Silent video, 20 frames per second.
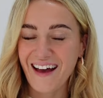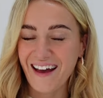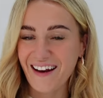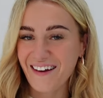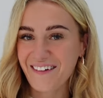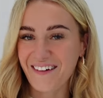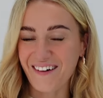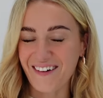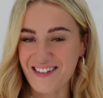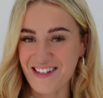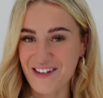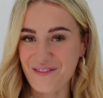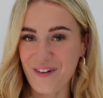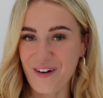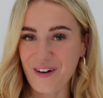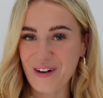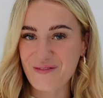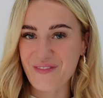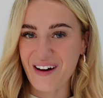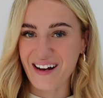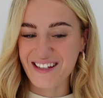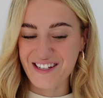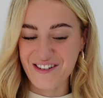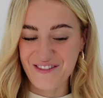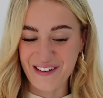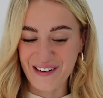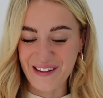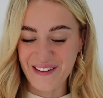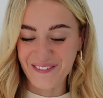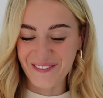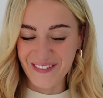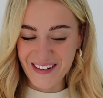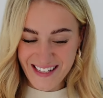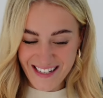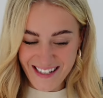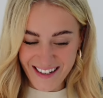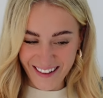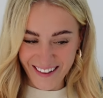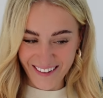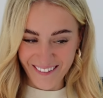Hello guys and welcome back to another
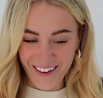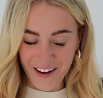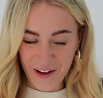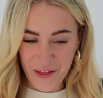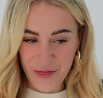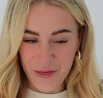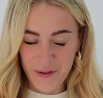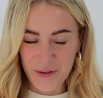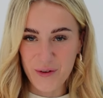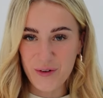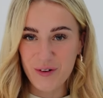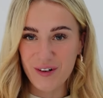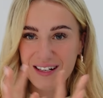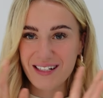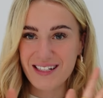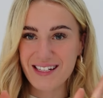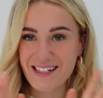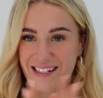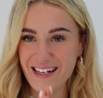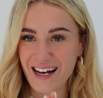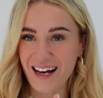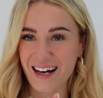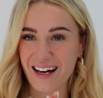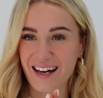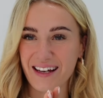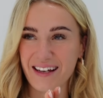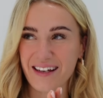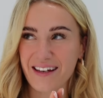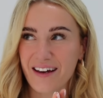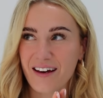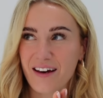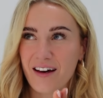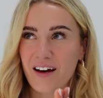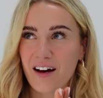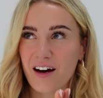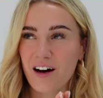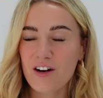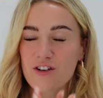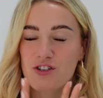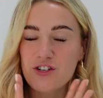video. I thought today,
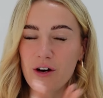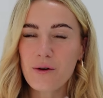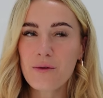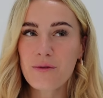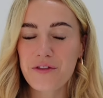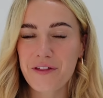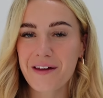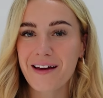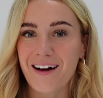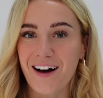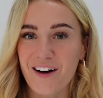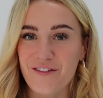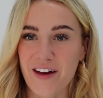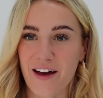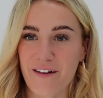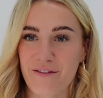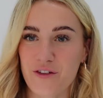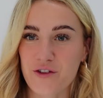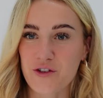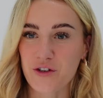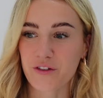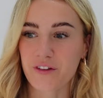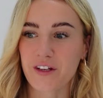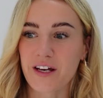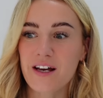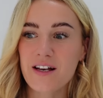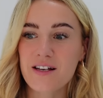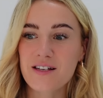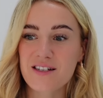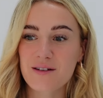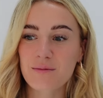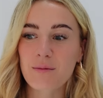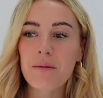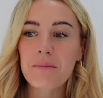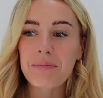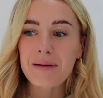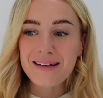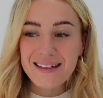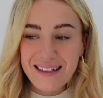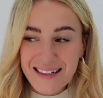I don't think I've ever done this, someone
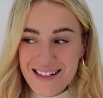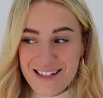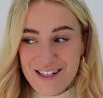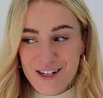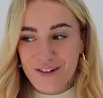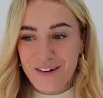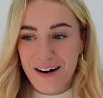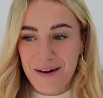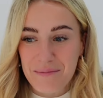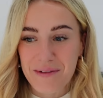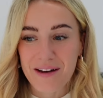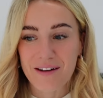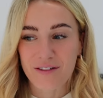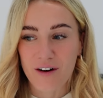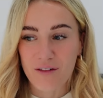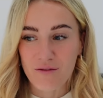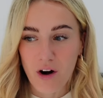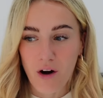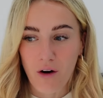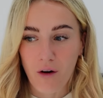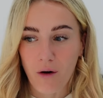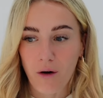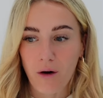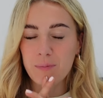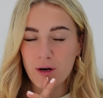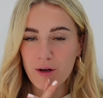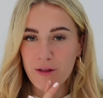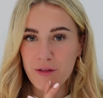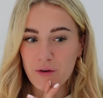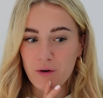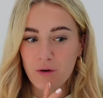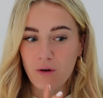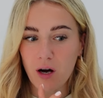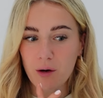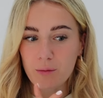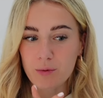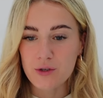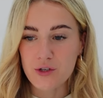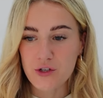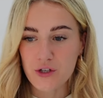please correct me if I'm wrong, but I thought
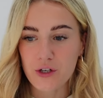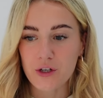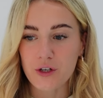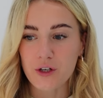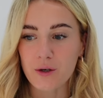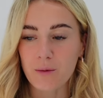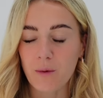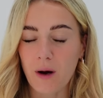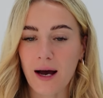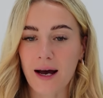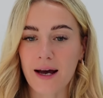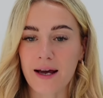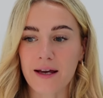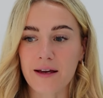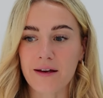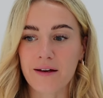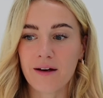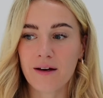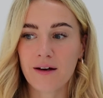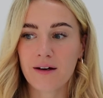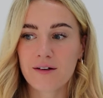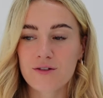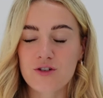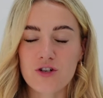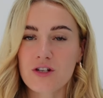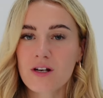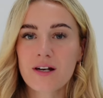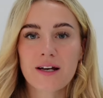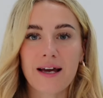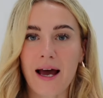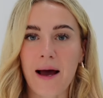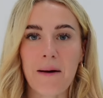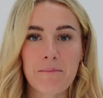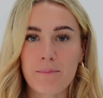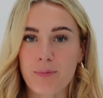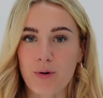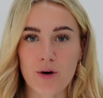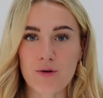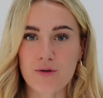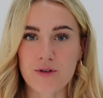I would do a just like camp
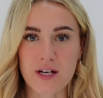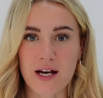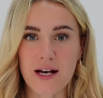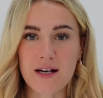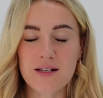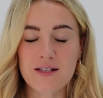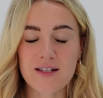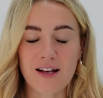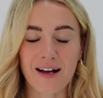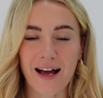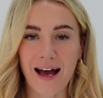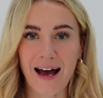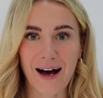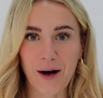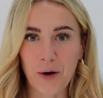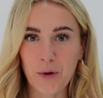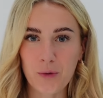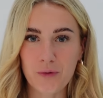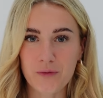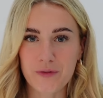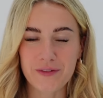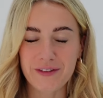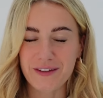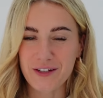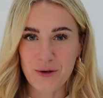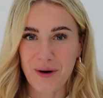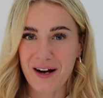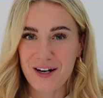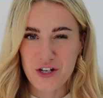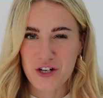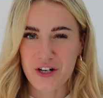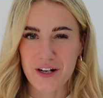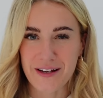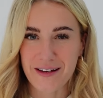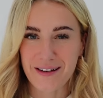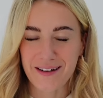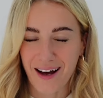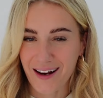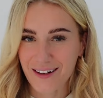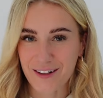process, like how you actually
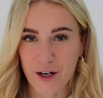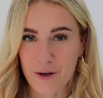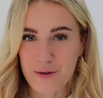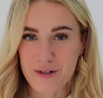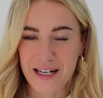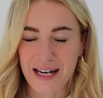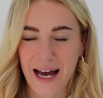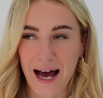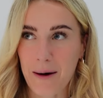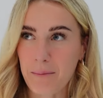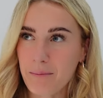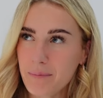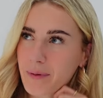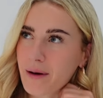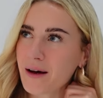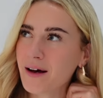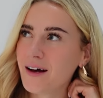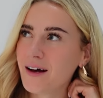can go to camp.